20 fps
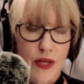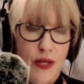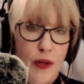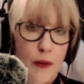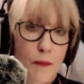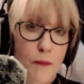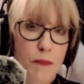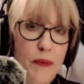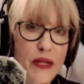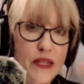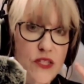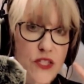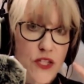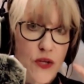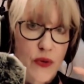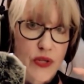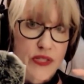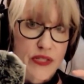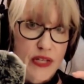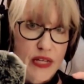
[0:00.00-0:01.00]
but so
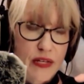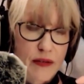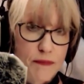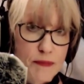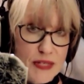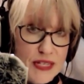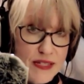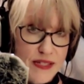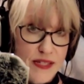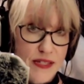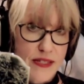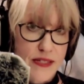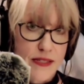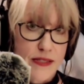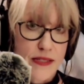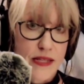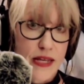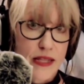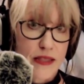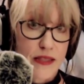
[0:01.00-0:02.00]
it's in pieces
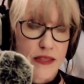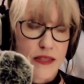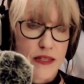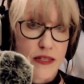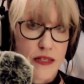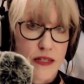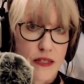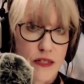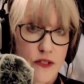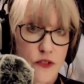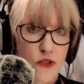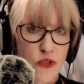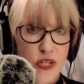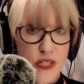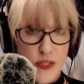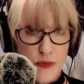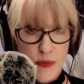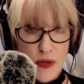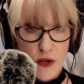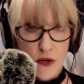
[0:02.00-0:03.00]
that the
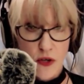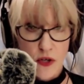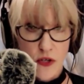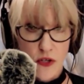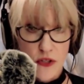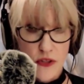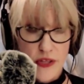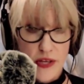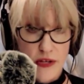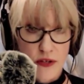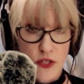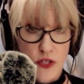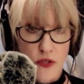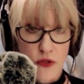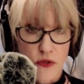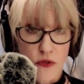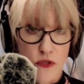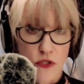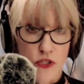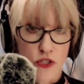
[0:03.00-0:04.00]
dressmaker could then
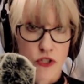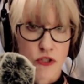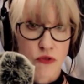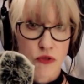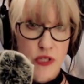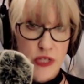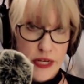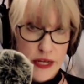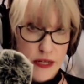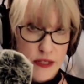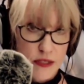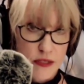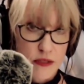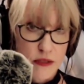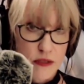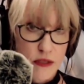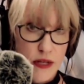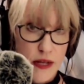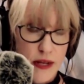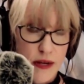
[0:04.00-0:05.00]
use to cut
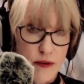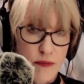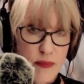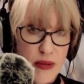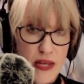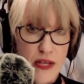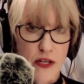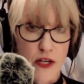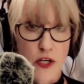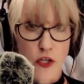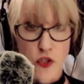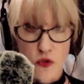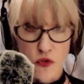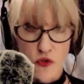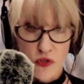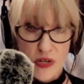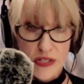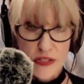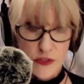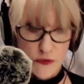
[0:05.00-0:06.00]
and make a new
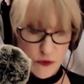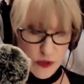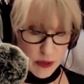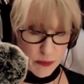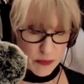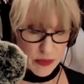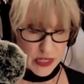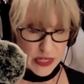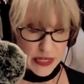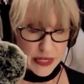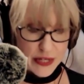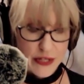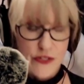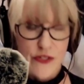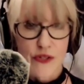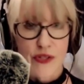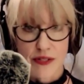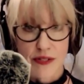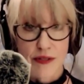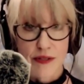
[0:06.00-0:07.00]
dress from. So
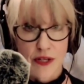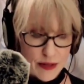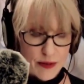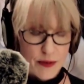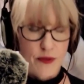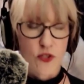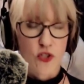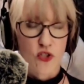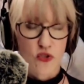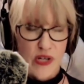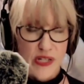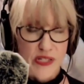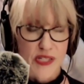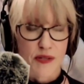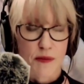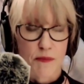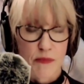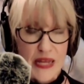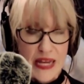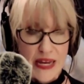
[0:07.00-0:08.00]
that's a dress
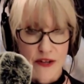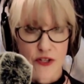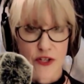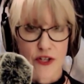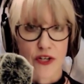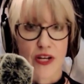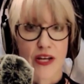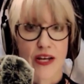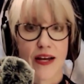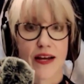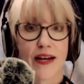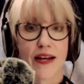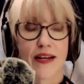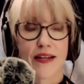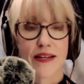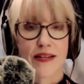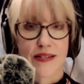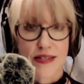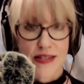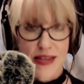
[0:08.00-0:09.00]
pattern
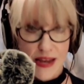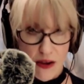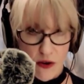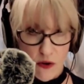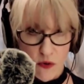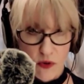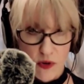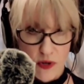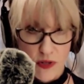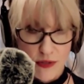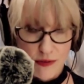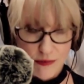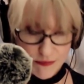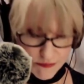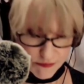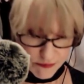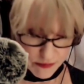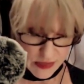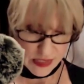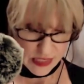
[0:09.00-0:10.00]
gown.
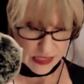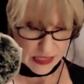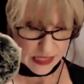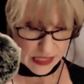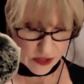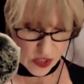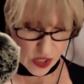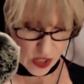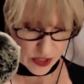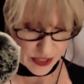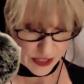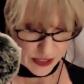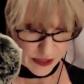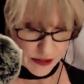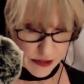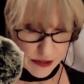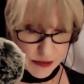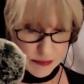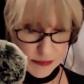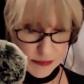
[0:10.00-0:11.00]
That's all it is.